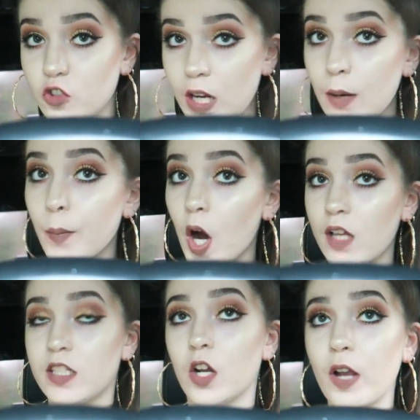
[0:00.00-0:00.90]
Street in
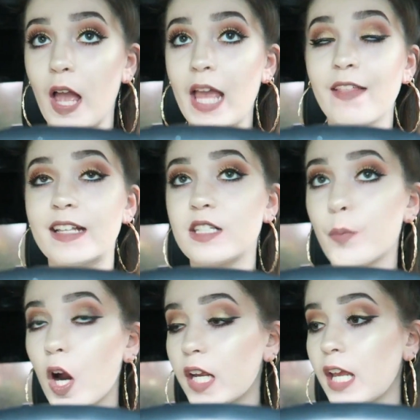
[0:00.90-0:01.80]
Boston. Okay, that's the
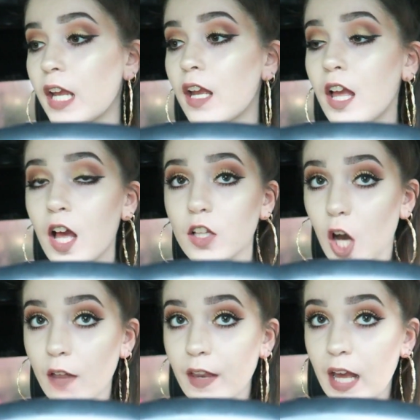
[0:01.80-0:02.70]
parking
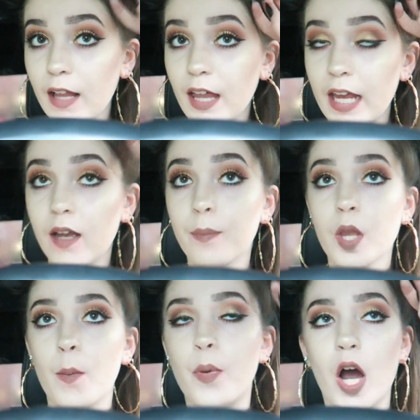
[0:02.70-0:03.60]
lot that I like
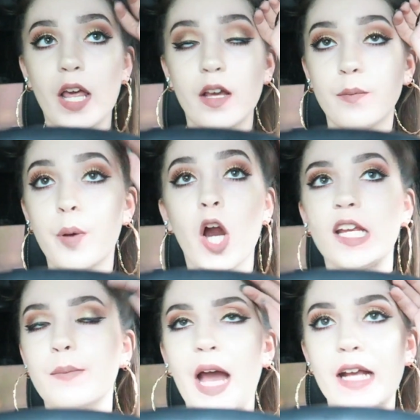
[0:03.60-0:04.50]
bought a
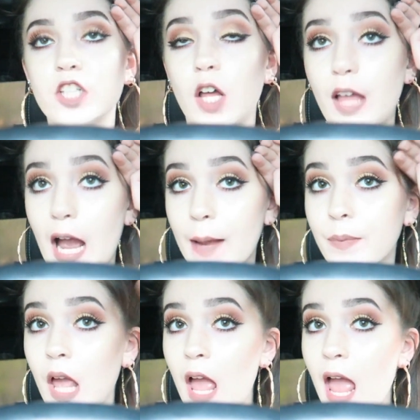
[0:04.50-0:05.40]
parking pass
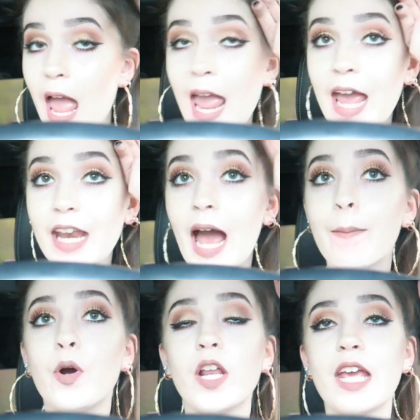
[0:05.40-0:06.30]
online and
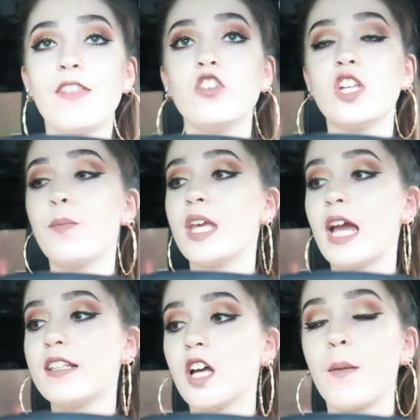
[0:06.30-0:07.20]
I put it in the G P
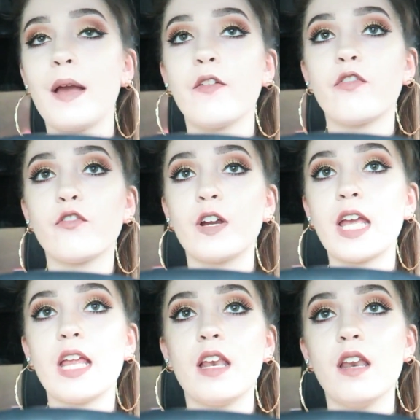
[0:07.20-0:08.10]
S on my
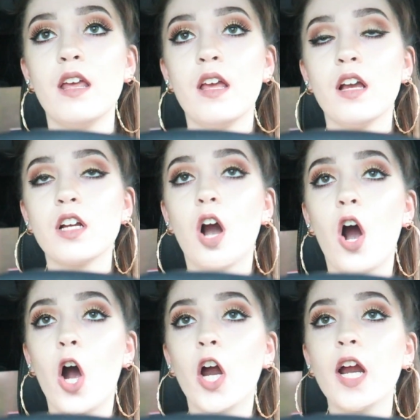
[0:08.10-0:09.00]
friggin'
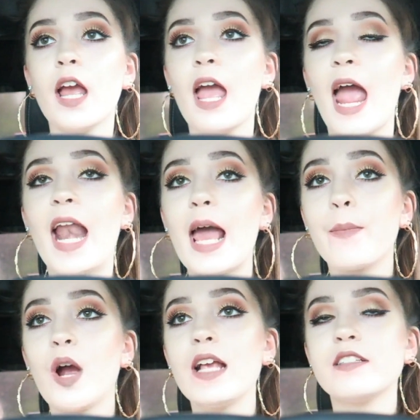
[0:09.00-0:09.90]
car and
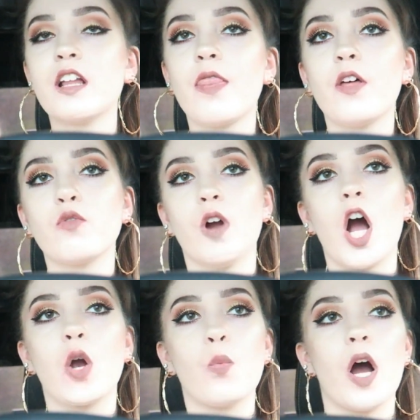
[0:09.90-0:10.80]
I pressed the
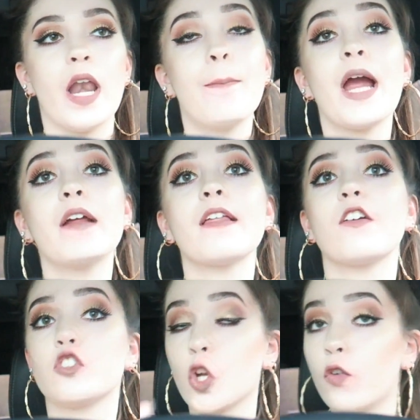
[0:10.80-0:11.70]
wrong one. Apparently
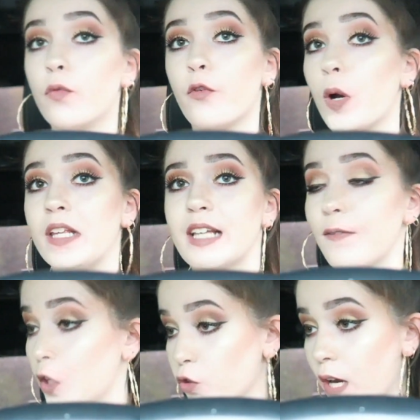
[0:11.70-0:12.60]
there's two
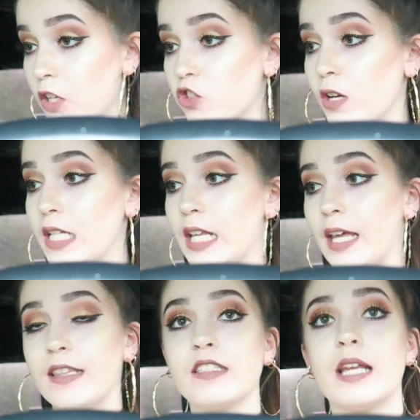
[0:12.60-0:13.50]
forty-seven LaGrange streets in
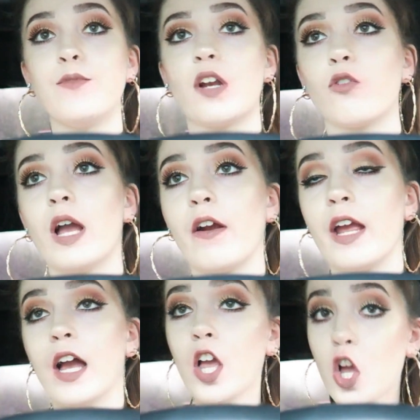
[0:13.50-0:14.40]
like the same general
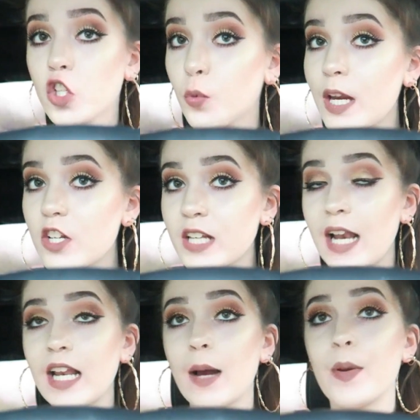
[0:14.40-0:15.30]
area. So we just
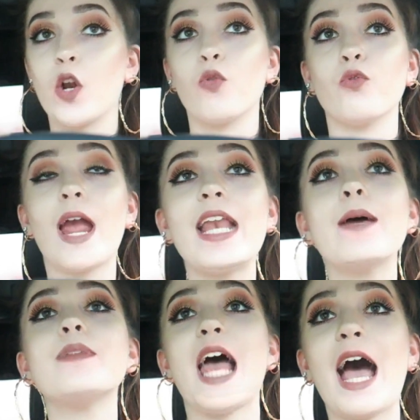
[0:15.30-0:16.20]
ended up in a
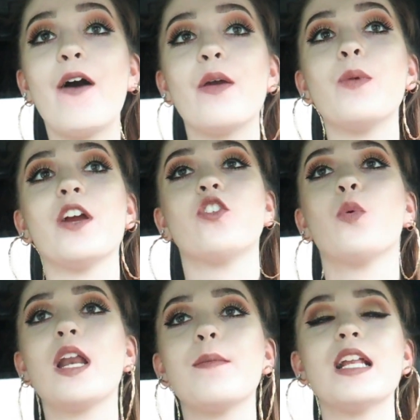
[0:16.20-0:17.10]
random town and we are
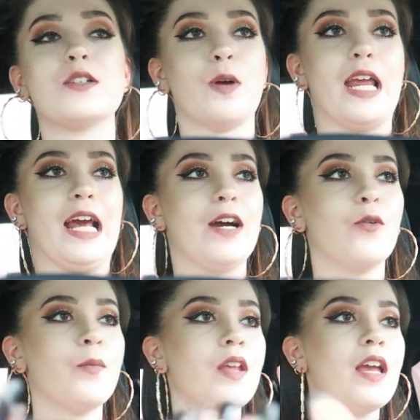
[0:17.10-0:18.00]
twenty minutes away
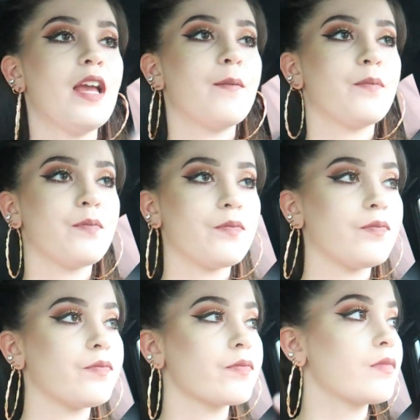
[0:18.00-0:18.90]
now. What if we just
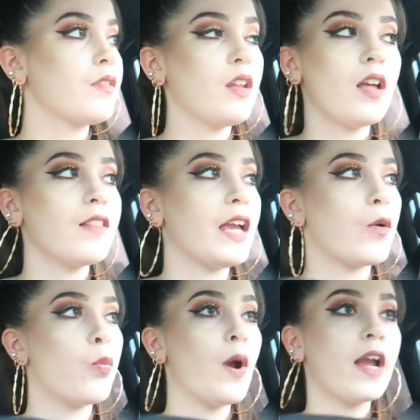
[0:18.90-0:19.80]

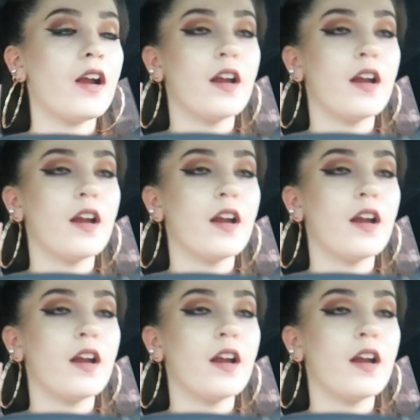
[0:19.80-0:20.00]
like knock where?